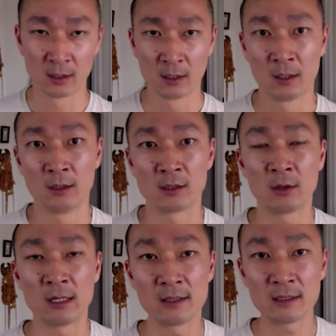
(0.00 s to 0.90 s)
So
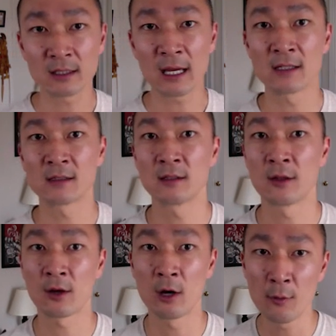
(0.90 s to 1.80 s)
in this case, the
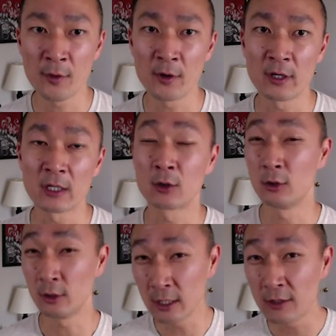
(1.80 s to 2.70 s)
code 30
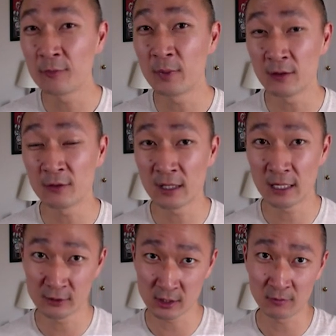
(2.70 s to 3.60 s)
could have been for that
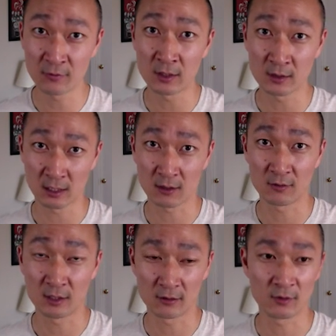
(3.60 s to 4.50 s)
jump front kick,
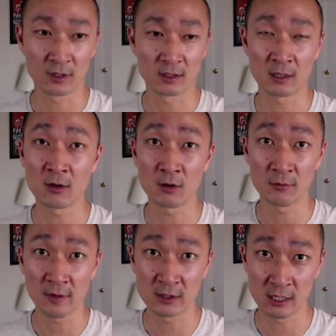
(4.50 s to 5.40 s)
right, for the tengkong
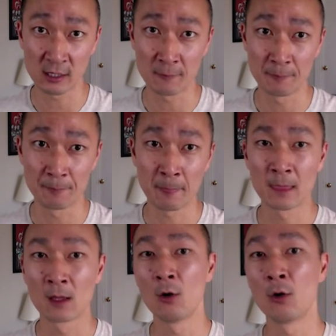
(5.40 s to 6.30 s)
feijiao,
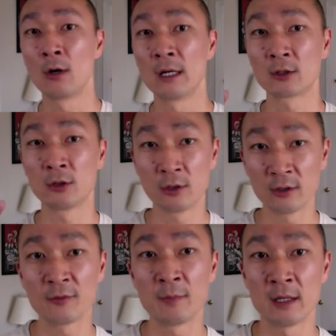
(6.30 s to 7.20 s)
or it could
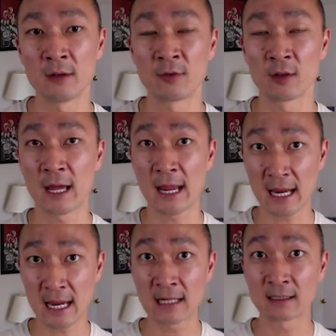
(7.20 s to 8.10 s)
have been for the
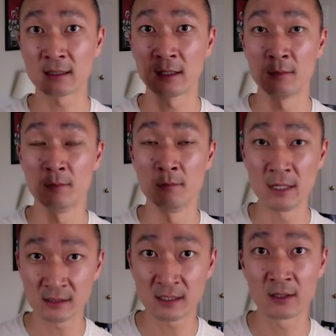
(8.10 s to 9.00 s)
hand
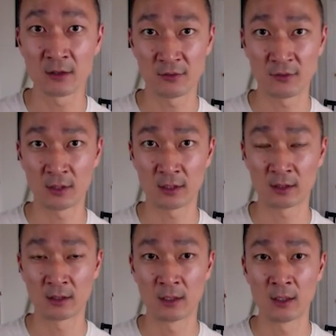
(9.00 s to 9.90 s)
missing the foot
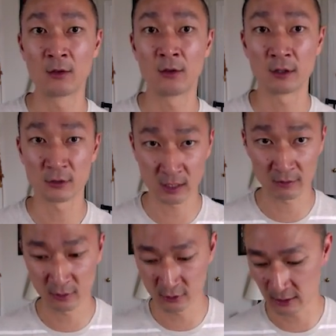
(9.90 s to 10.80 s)
during the
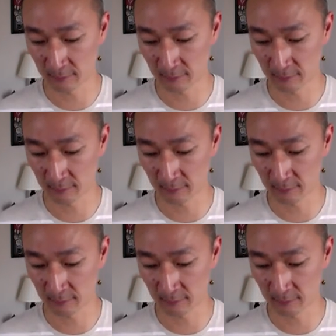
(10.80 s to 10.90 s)
fengjiao.